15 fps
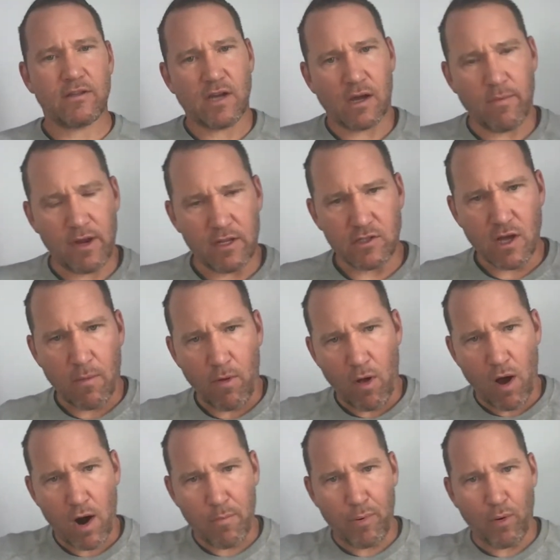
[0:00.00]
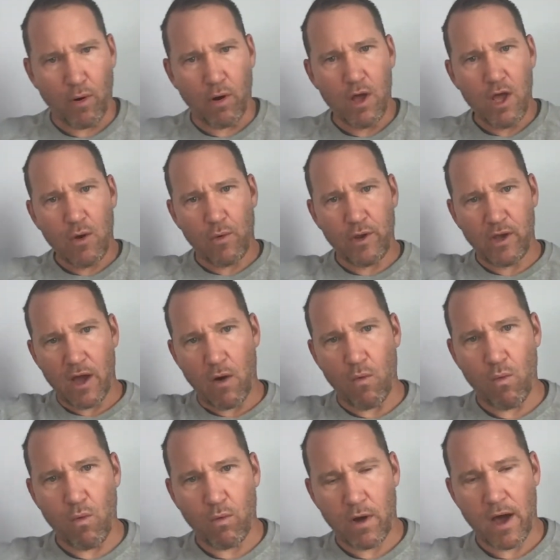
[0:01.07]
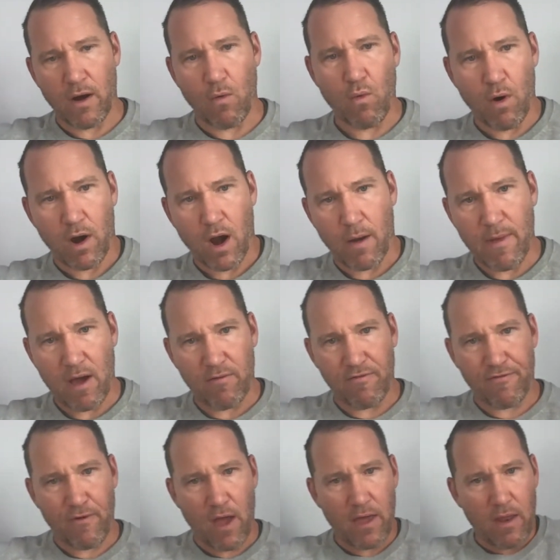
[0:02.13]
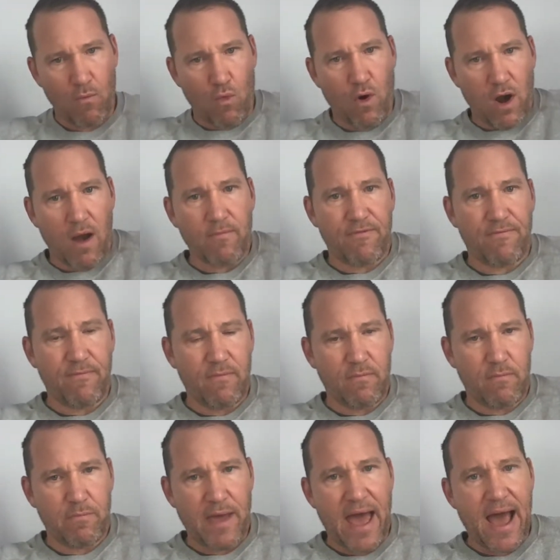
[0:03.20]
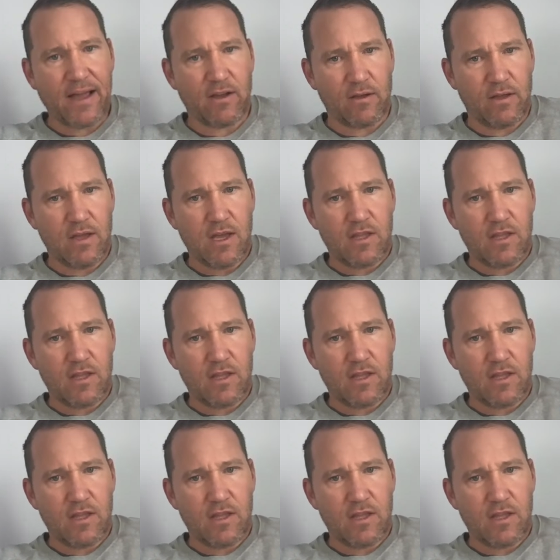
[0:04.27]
I talk about a double arm pull where you got kind of one arm out in front and one arm back.